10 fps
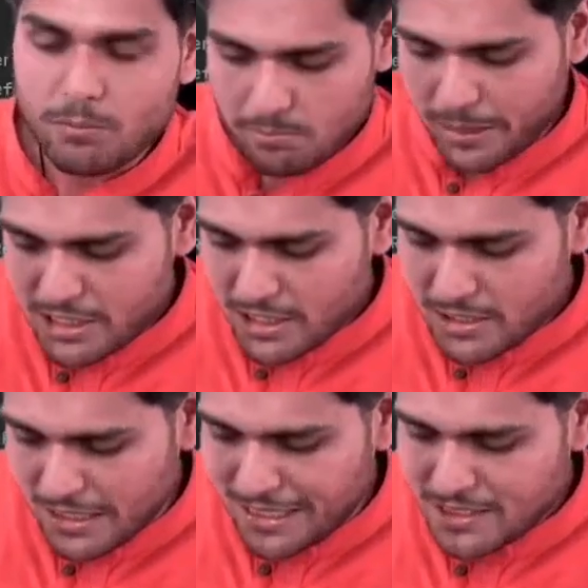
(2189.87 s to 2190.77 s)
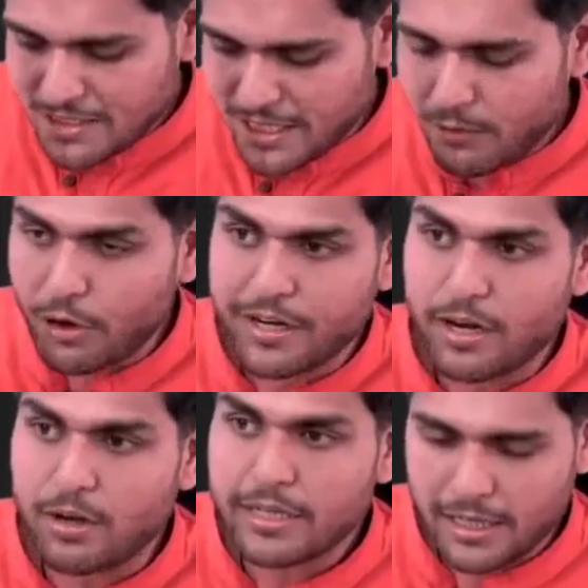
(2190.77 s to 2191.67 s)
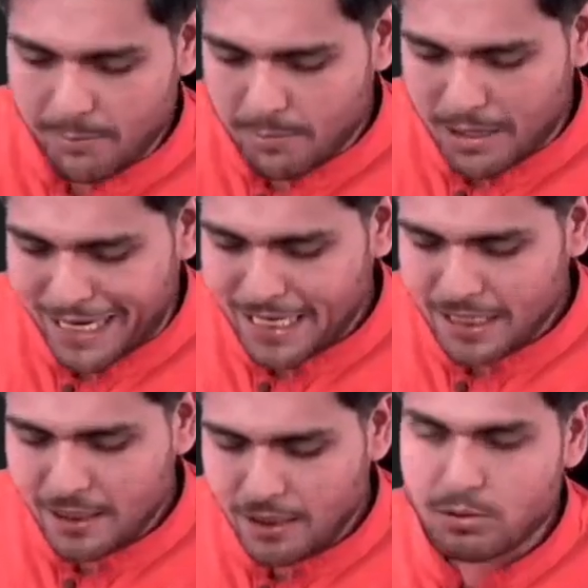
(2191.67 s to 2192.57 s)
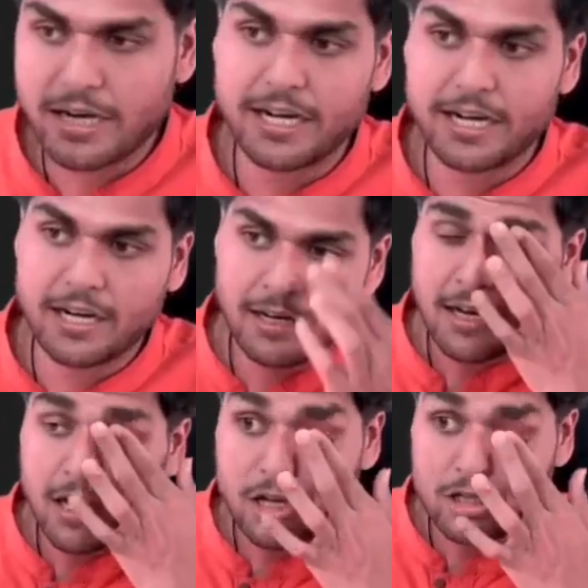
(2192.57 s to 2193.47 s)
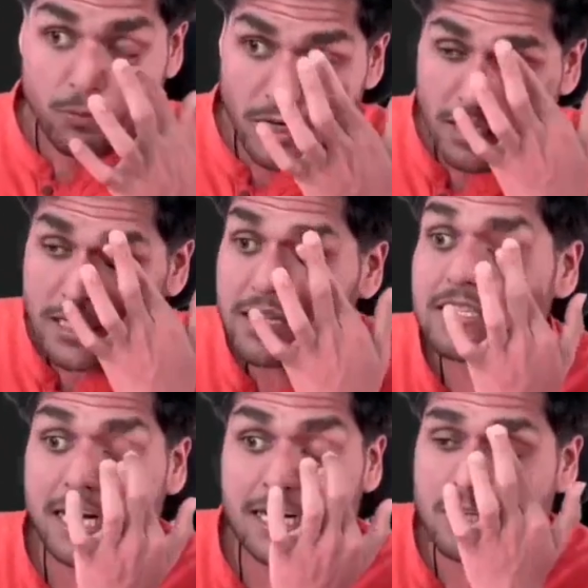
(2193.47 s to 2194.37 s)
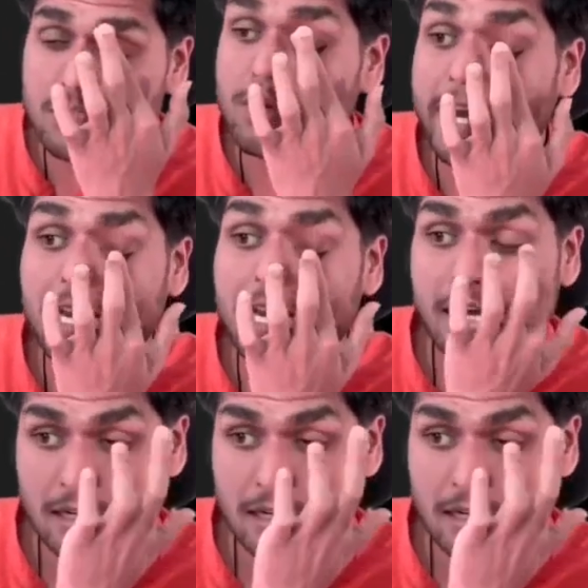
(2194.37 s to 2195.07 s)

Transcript: just understand for now that I am hiding the user ID. So what is this underscore ID?